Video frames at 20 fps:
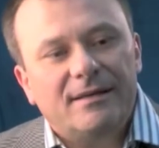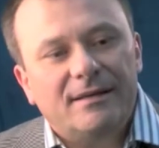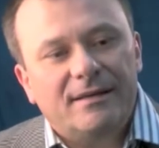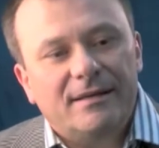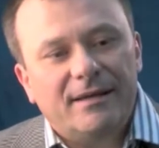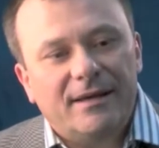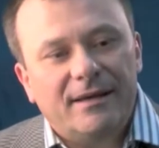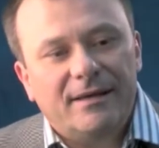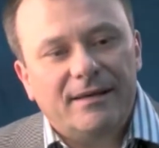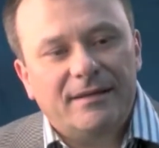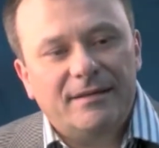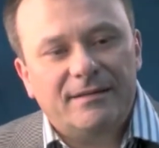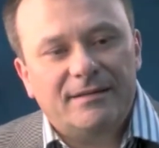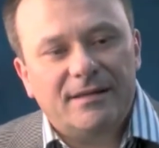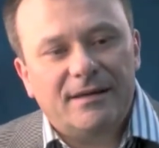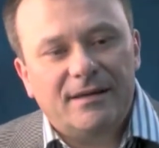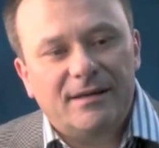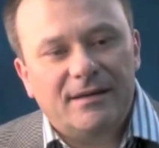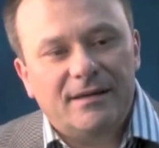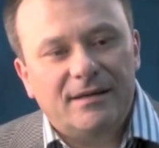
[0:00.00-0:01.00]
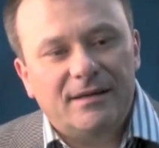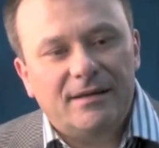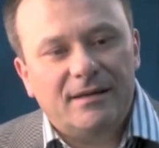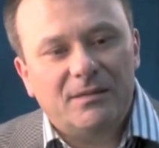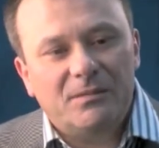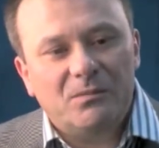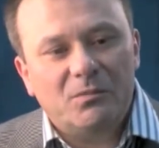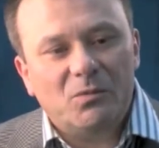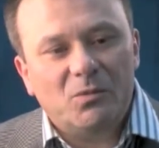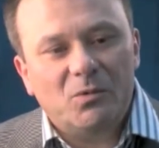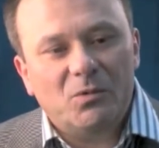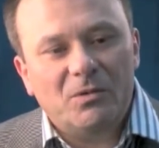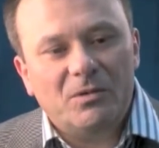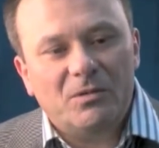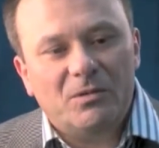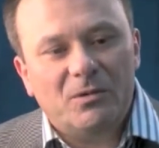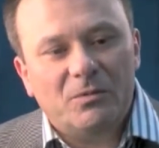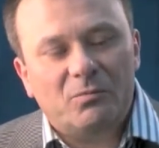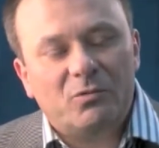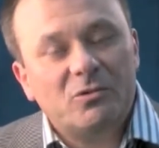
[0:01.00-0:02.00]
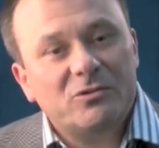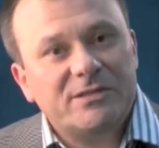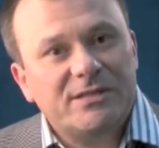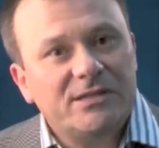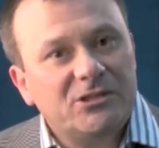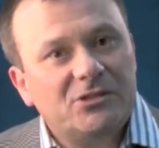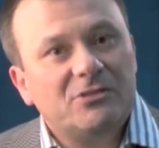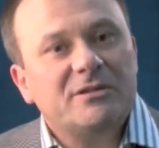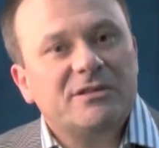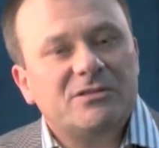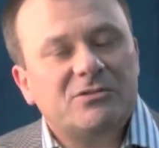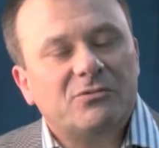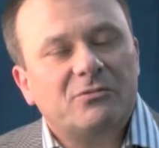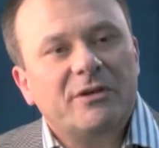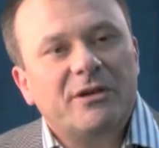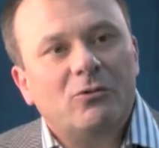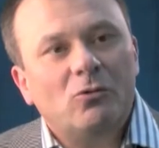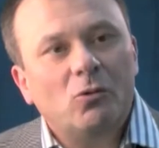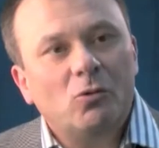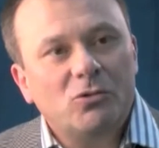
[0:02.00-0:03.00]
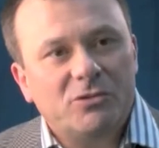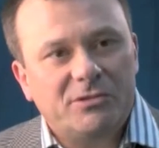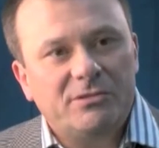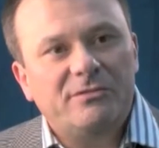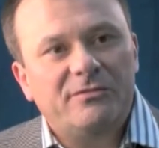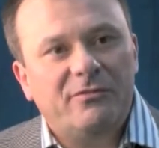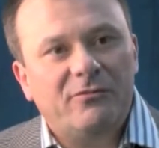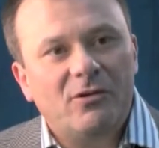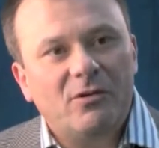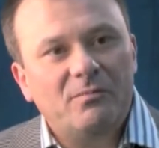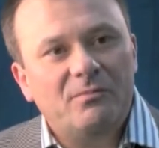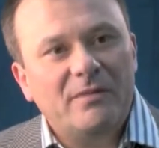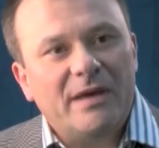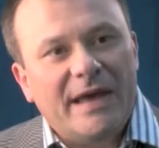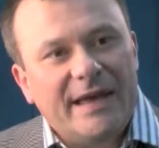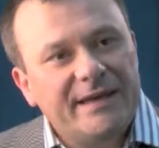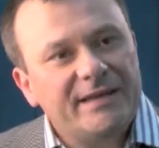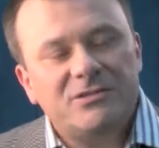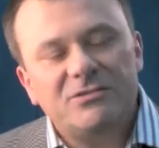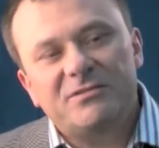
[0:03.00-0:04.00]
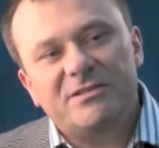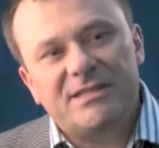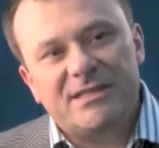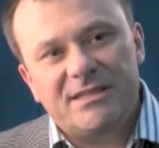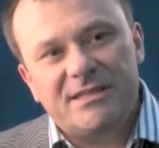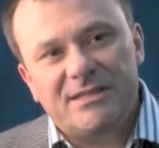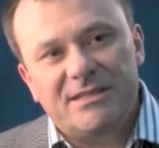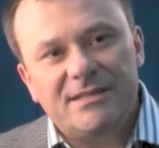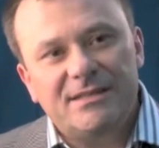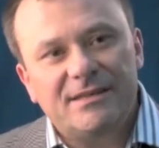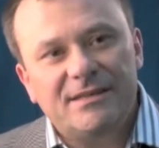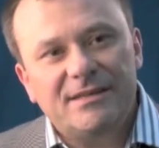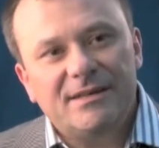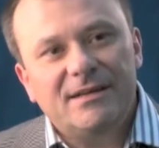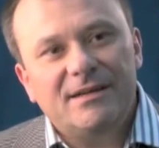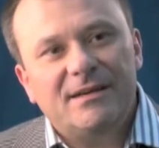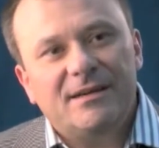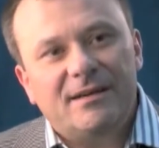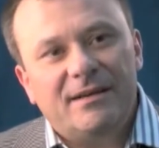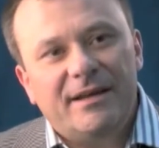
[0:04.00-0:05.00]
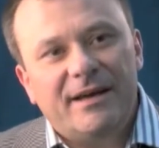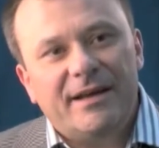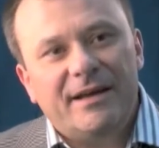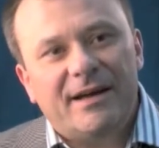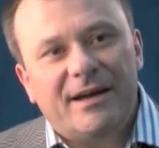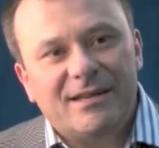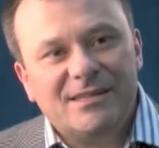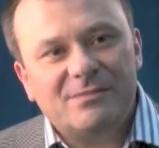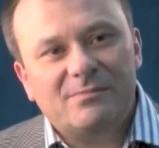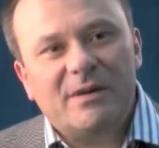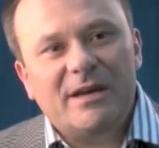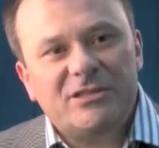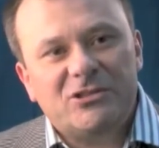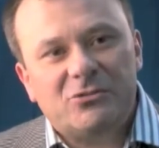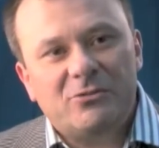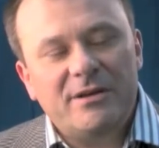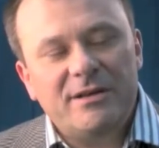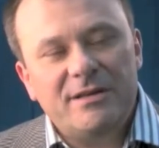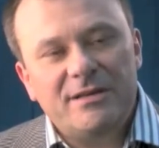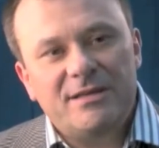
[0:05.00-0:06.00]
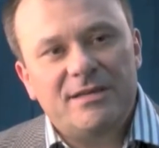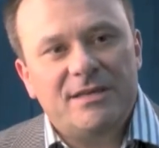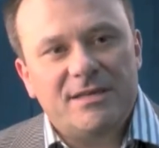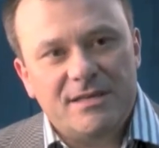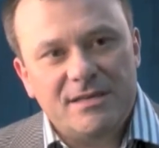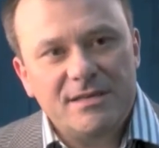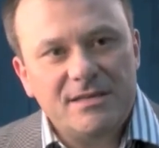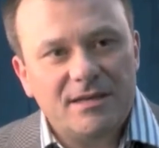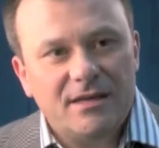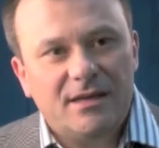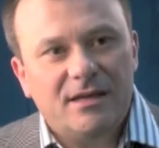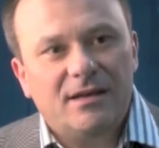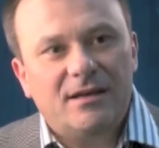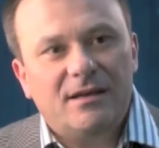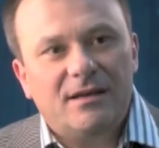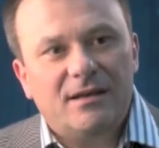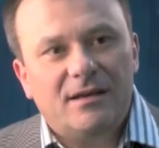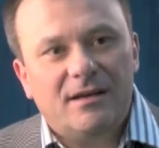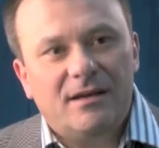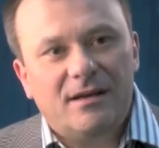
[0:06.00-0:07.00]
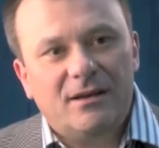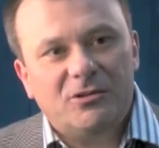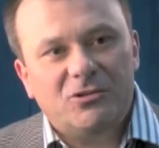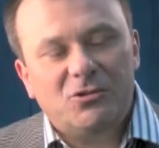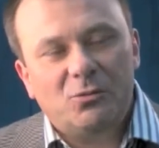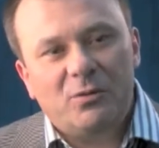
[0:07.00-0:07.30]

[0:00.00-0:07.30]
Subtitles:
And the procedure is recorded from A to Z, and I ask my trainee to